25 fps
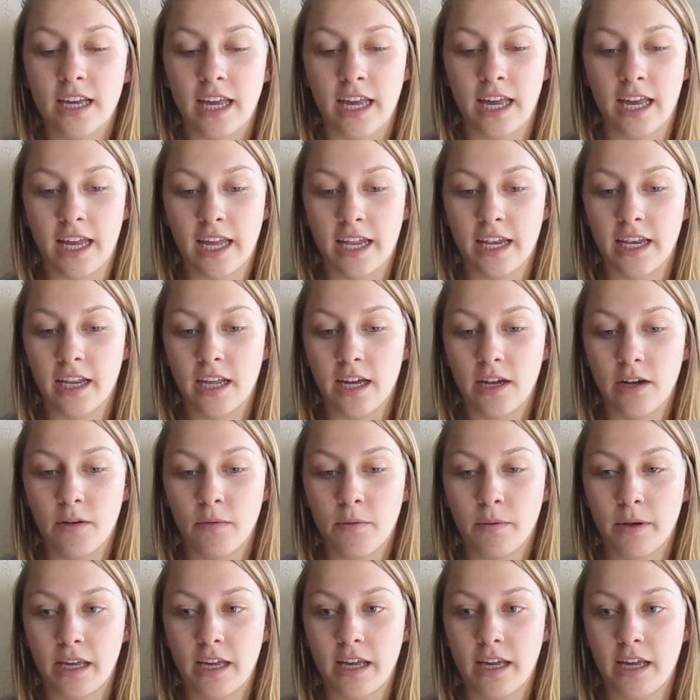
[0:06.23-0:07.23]
and
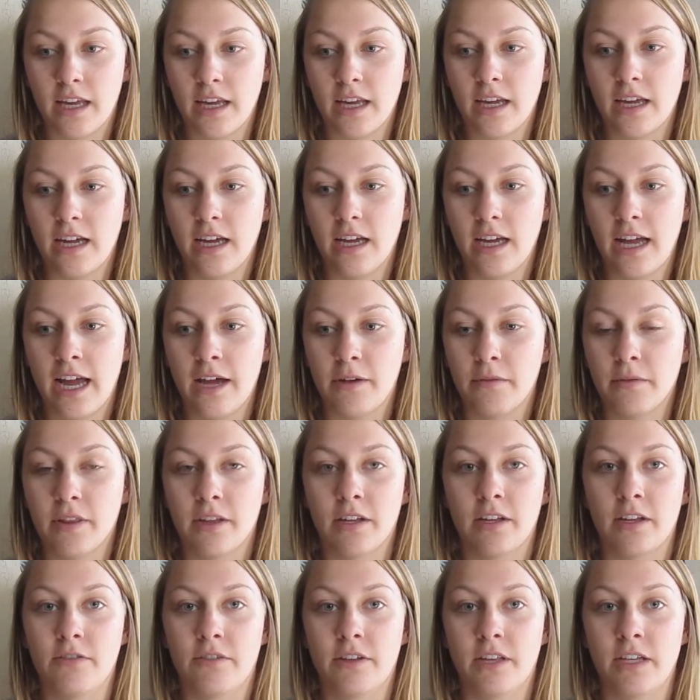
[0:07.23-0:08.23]
we had really
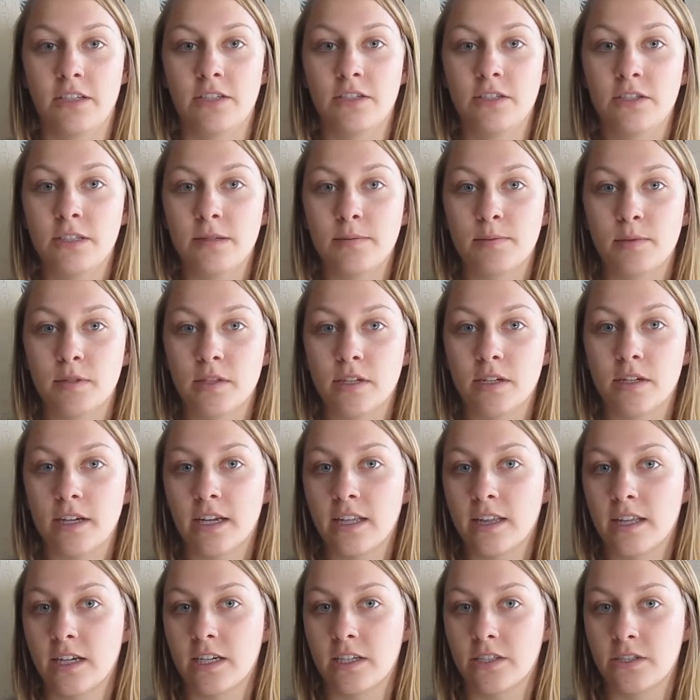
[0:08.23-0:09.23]
good relationships with our
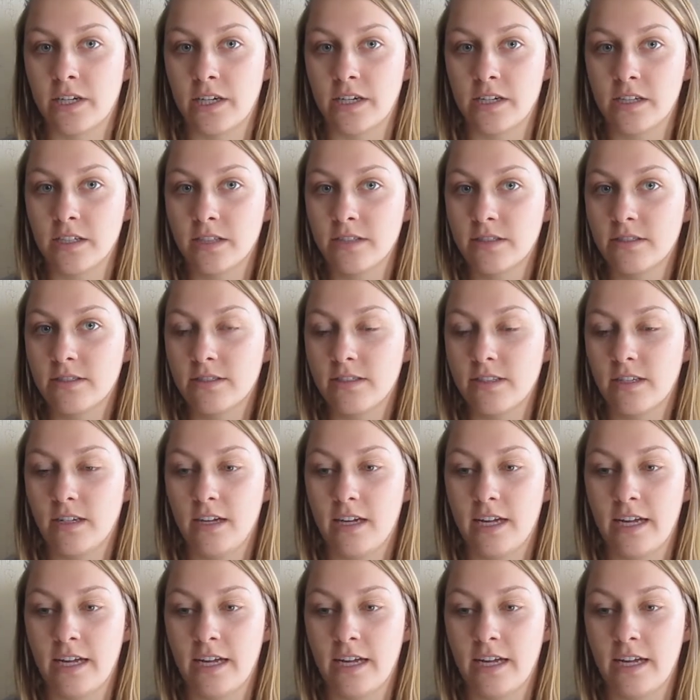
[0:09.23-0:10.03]
athletic trainers.